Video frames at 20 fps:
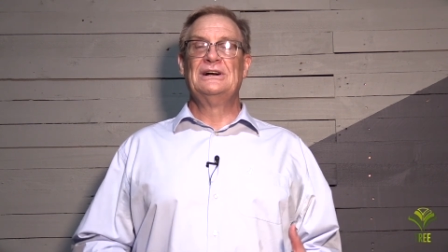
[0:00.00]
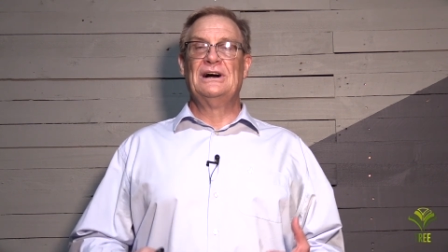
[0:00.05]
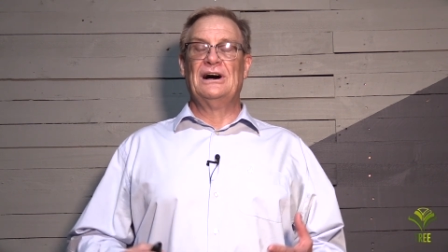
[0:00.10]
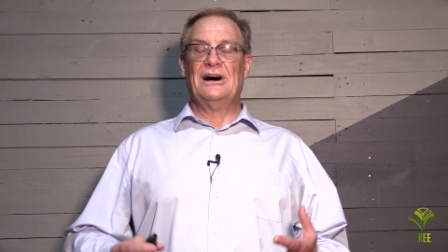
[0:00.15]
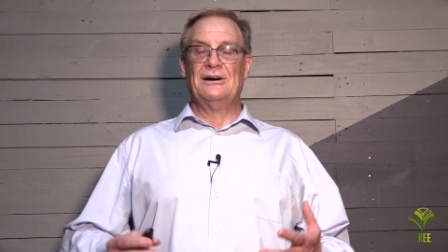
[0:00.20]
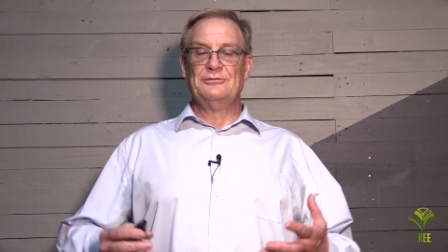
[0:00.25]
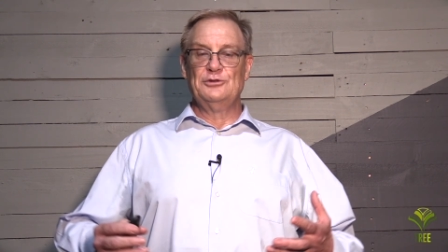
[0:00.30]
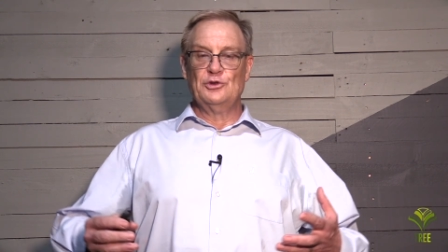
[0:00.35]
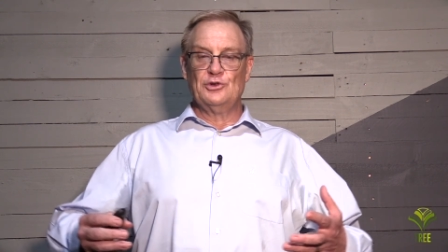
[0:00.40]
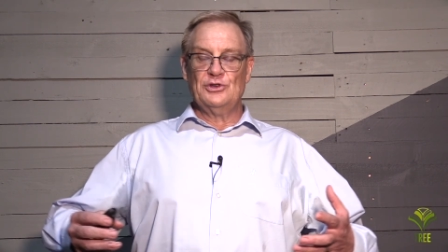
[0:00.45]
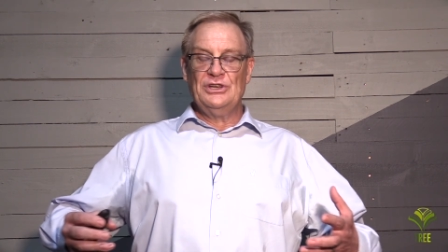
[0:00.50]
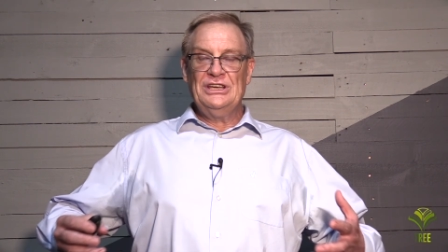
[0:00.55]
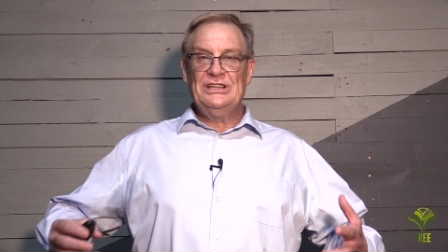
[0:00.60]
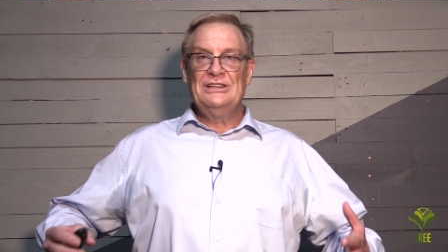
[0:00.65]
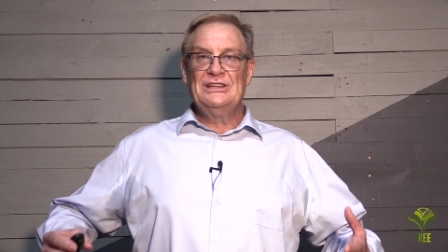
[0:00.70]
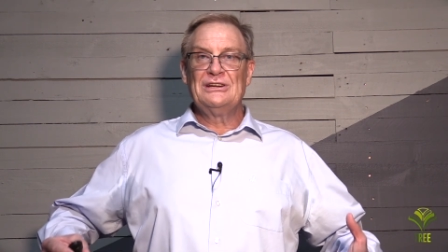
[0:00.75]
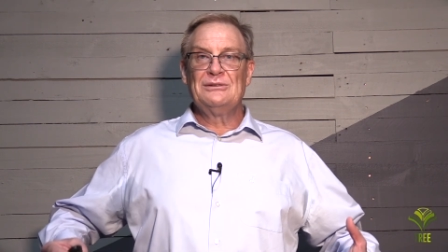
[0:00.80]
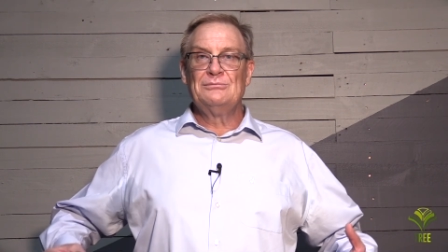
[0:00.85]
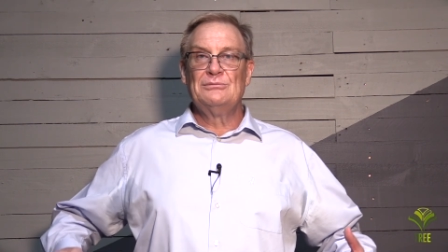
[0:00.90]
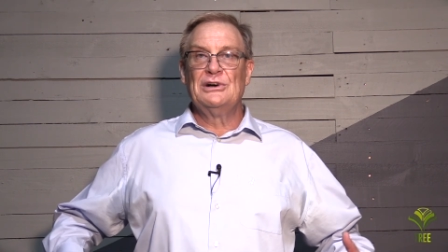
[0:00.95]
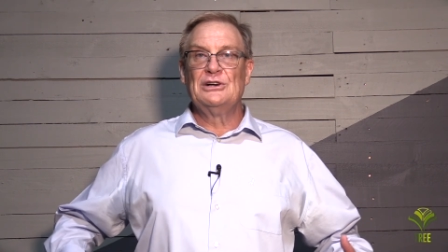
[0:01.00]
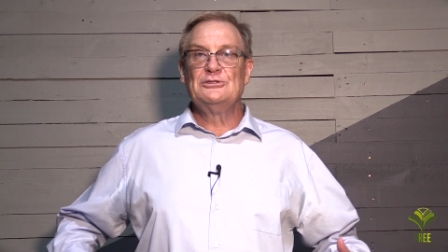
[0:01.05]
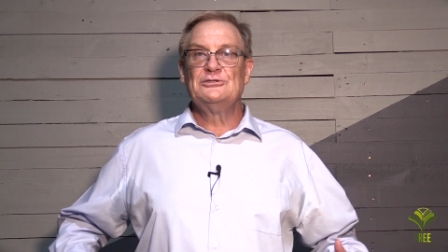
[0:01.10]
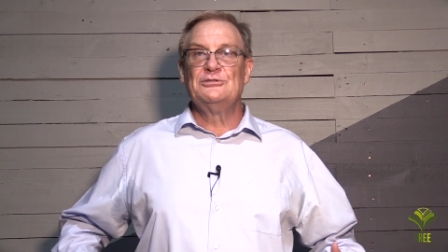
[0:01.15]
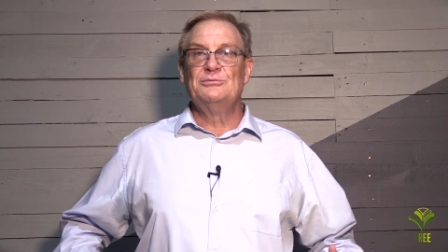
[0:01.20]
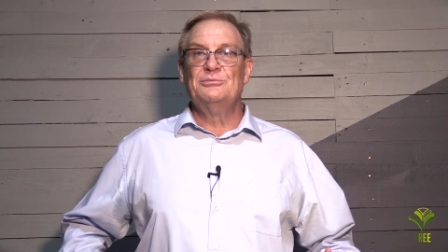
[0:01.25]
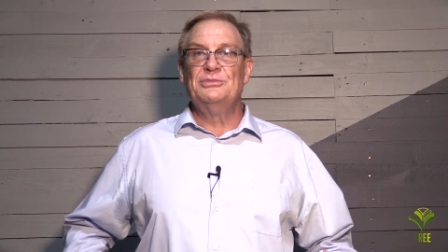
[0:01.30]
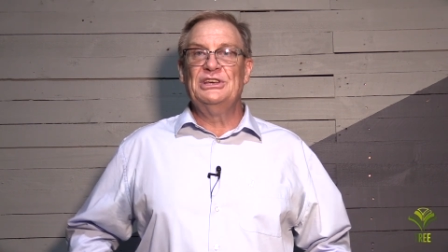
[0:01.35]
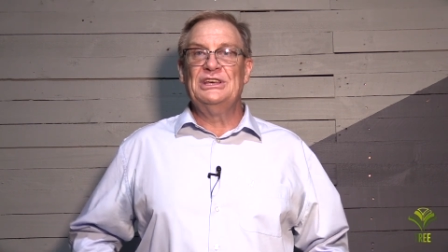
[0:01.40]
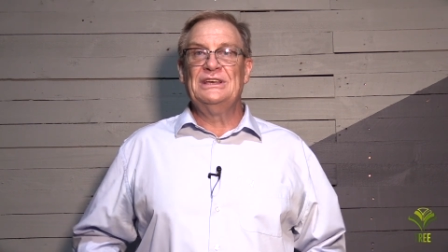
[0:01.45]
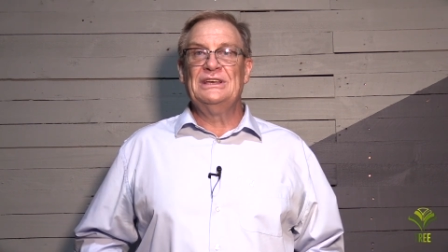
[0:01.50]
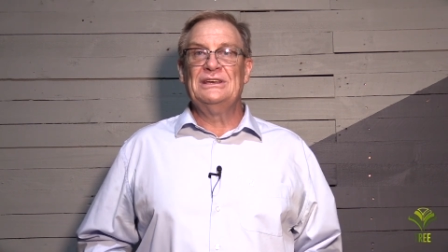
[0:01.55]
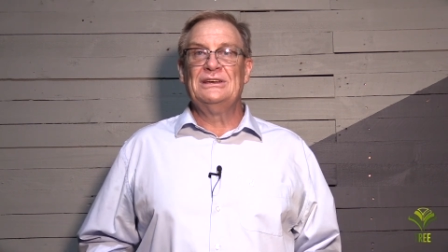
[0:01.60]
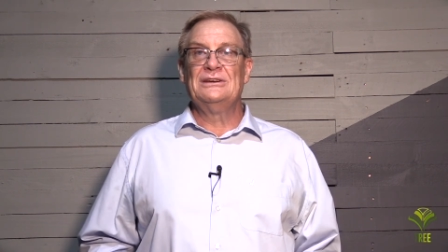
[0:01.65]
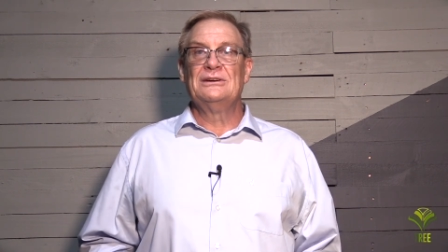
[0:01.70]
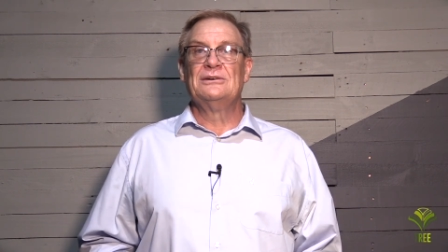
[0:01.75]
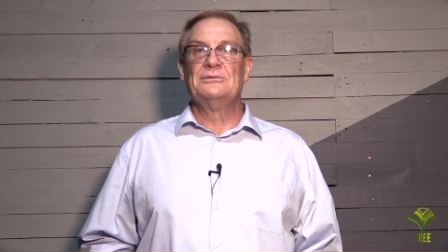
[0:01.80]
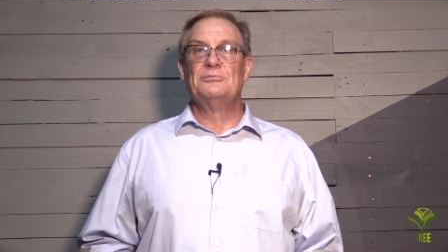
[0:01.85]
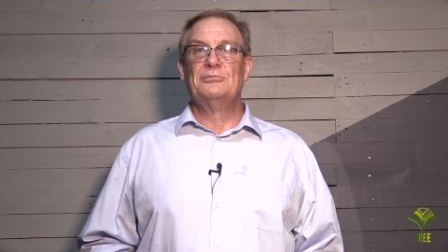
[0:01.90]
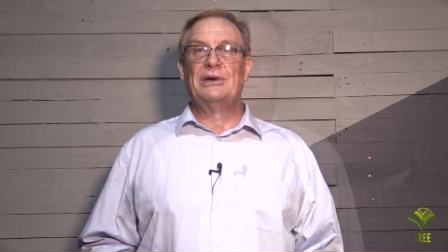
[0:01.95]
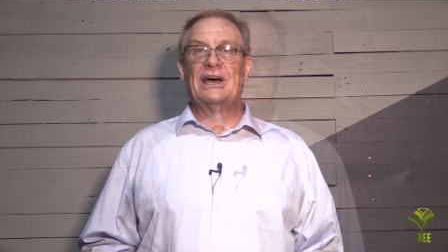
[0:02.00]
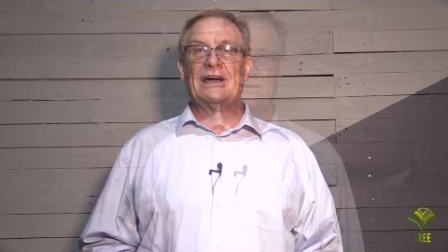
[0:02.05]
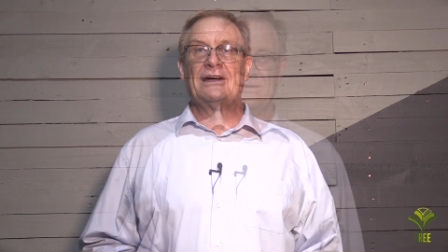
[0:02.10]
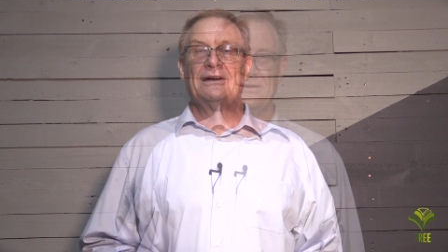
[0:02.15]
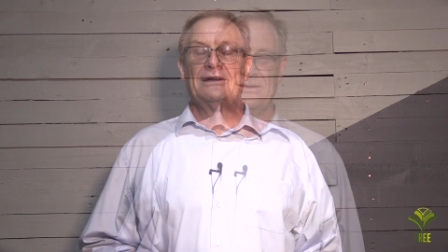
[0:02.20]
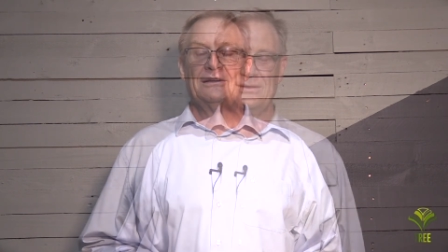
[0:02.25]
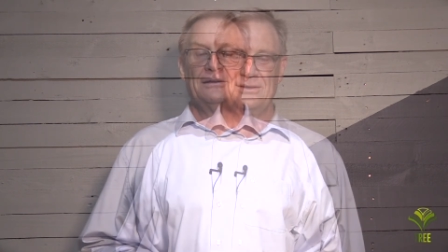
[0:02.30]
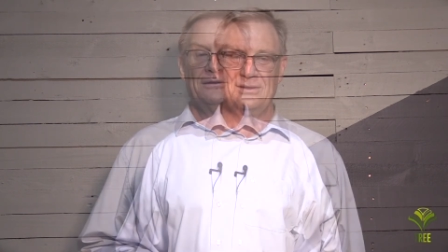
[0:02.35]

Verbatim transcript: of your innermost being back.